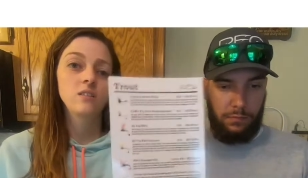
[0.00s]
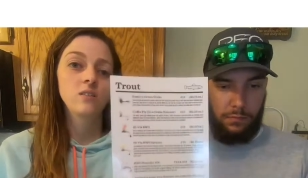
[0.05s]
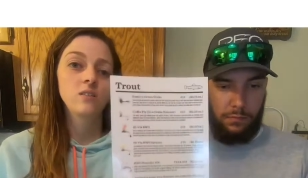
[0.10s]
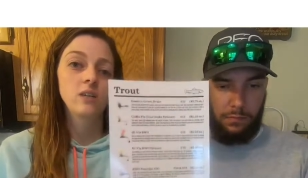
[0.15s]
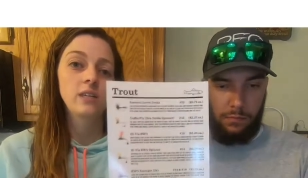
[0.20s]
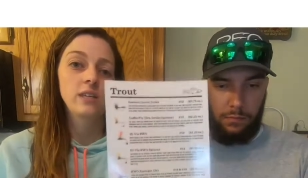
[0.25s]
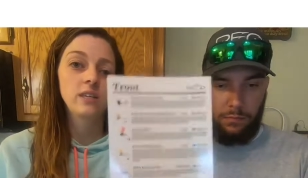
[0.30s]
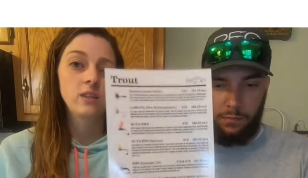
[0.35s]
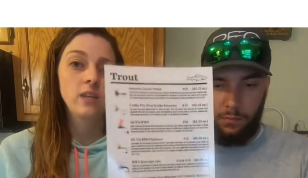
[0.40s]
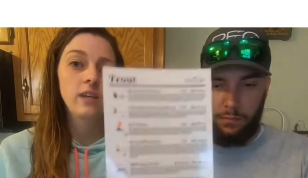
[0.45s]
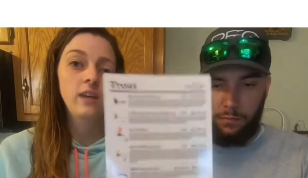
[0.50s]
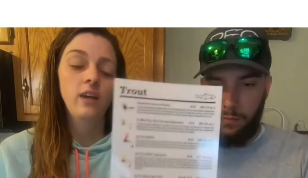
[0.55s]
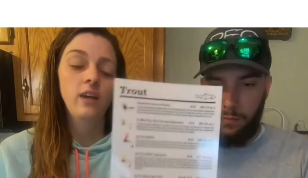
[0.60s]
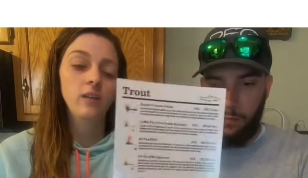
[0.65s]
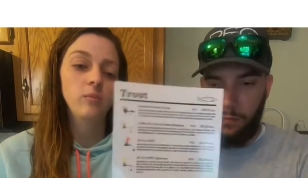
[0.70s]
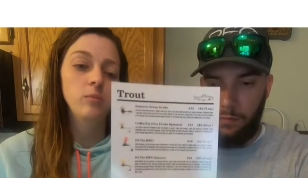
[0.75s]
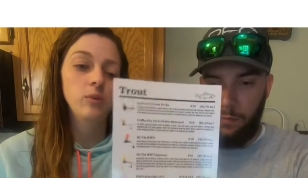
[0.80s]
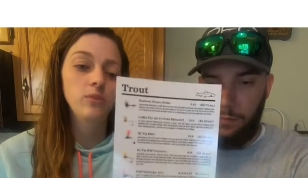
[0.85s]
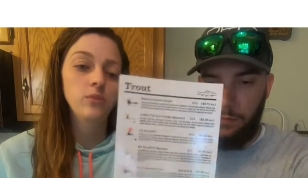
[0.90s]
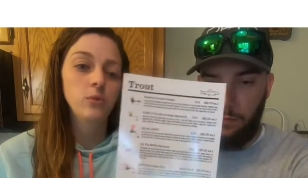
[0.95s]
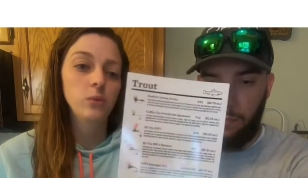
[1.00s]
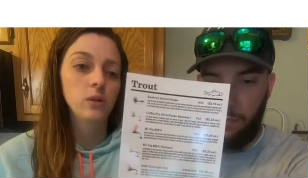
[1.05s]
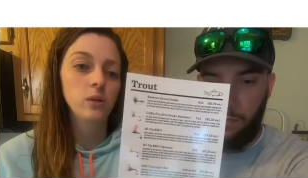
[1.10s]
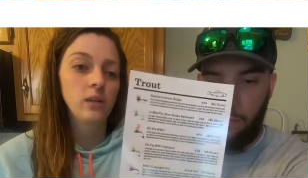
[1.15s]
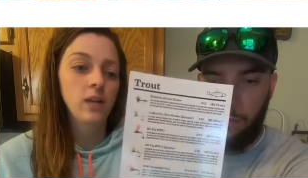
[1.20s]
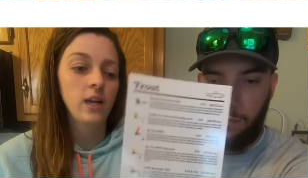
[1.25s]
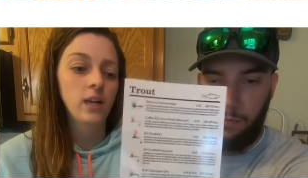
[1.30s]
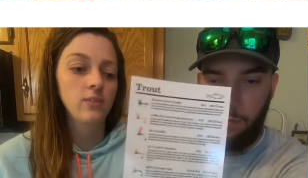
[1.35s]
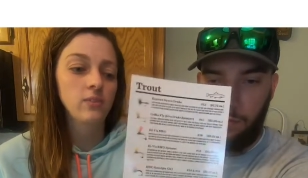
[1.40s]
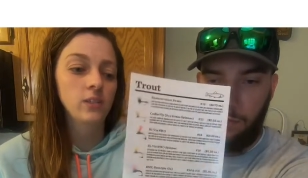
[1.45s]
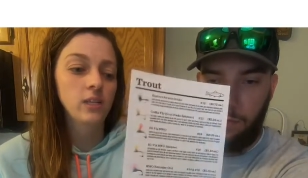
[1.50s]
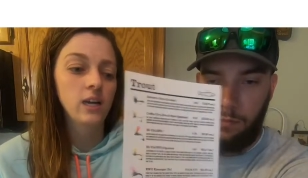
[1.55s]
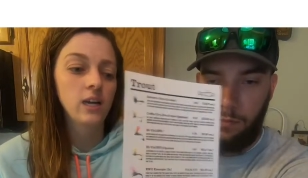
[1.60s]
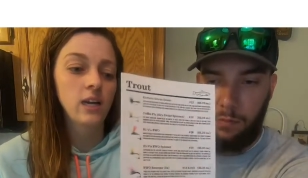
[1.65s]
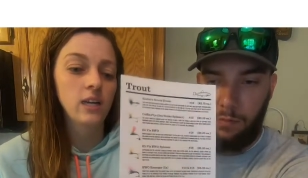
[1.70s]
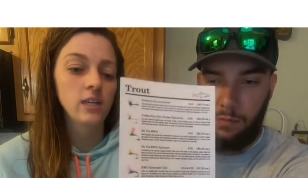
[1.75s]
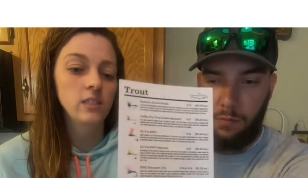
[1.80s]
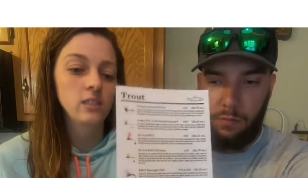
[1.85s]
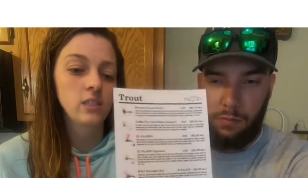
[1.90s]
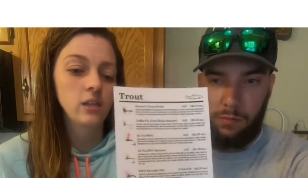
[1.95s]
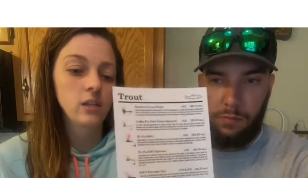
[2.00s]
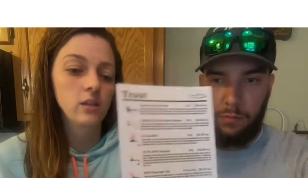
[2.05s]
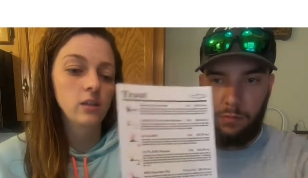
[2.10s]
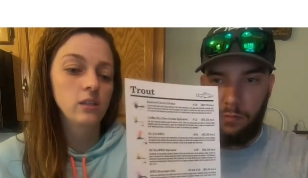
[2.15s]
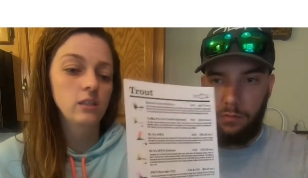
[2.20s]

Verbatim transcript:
Speaker 1: like they had before, kind of a guide to